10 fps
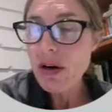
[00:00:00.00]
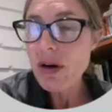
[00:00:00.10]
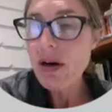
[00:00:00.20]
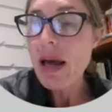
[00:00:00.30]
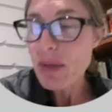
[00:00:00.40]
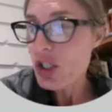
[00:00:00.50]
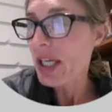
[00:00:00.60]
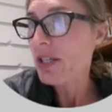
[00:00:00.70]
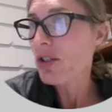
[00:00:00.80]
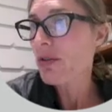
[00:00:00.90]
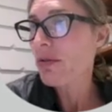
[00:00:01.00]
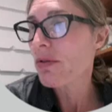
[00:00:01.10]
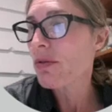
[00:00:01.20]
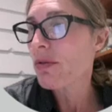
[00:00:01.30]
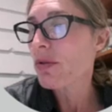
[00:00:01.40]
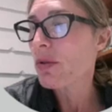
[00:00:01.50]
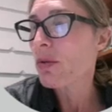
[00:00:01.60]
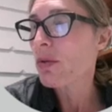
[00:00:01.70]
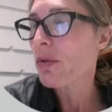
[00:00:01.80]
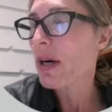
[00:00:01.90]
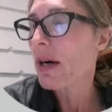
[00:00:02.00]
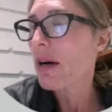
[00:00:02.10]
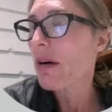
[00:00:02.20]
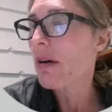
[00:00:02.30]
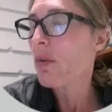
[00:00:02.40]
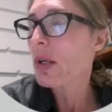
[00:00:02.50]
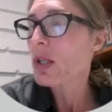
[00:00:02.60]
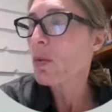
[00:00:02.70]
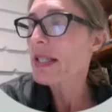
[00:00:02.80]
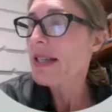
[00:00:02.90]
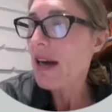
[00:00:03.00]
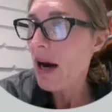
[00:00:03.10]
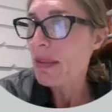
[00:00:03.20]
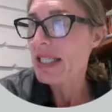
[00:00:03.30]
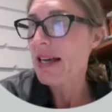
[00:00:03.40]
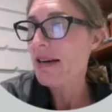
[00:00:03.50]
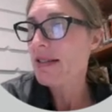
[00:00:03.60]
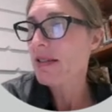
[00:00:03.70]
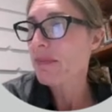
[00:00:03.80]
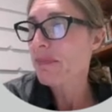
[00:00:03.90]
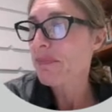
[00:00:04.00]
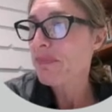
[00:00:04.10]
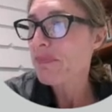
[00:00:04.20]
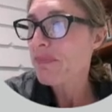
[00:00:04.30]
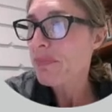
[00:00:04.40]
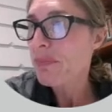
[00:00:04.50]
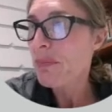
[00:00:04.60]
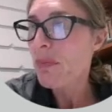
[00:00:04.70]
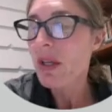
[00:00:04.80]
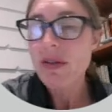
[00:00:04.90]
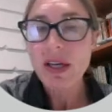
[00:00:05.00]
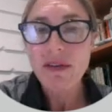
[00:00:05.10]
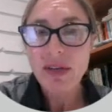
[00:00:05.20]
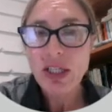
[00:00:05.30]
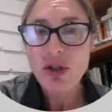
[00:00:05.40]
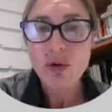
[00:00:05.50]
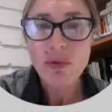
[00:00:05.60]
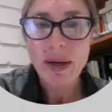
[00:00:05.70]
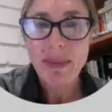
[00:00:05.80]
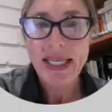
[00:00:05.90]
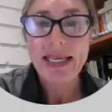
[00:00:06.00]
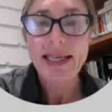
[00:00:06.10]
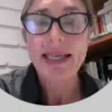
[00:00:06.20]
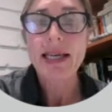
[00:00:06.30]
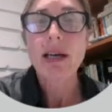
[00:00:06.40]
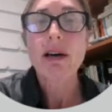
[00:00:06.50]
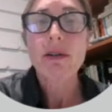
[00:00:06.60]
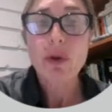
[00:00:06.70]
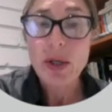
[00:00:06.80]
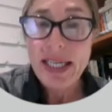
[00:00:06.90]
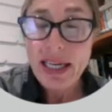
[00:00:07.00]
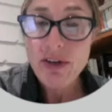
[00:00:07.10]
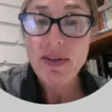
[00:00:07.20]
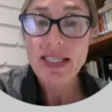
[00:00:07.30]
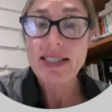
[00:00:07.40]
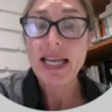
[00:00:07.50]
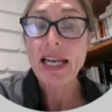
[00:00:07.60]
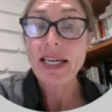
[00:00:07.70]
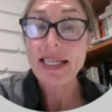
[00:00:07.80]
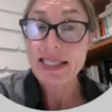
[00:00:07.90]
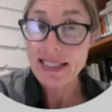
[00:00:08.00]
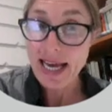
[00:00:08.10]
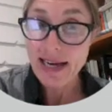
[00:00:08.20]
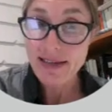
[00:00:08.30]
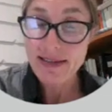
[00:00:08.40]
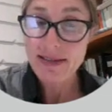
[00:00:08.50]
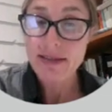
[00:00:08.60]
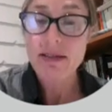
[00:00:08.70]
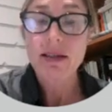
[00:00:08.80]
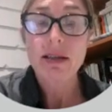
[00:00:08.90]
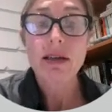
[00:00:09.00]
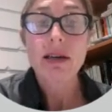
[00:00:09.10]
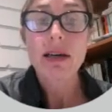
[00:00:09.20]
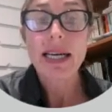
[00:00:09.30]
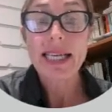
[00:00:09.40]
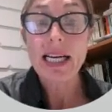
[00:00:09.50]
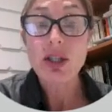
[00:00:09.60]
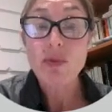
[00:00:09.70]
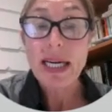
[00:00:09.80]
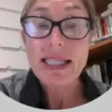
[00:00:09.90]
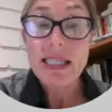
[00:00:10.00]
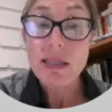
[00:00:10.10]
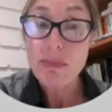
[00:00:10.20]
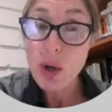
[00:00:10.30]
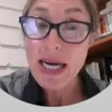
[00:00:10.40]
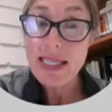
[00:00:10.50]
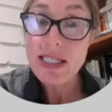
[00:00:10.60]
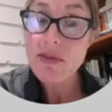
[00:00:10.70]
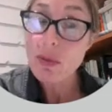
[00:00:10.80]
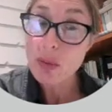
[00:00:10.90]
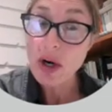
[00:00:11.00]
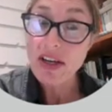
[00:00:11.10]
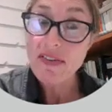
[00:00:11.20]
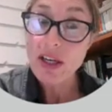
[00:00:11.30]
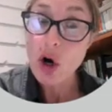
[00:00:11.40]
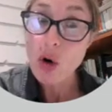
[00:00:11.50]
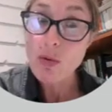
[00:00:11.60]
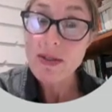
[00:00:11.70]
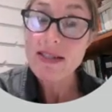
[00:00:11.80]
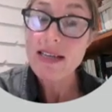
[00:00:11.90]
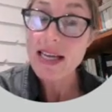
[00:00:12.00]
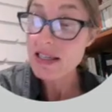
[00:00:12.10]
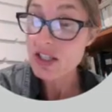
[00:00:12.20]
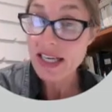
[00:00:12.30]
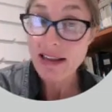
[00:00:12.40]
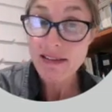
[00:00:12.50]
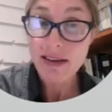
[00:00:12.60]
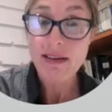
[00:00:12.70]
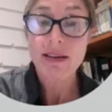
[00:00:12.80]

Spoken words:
climate change, which was the carbon tax. The conventional remedy for a negative externality is a tax. A tax raises the price of the product that holds the externality,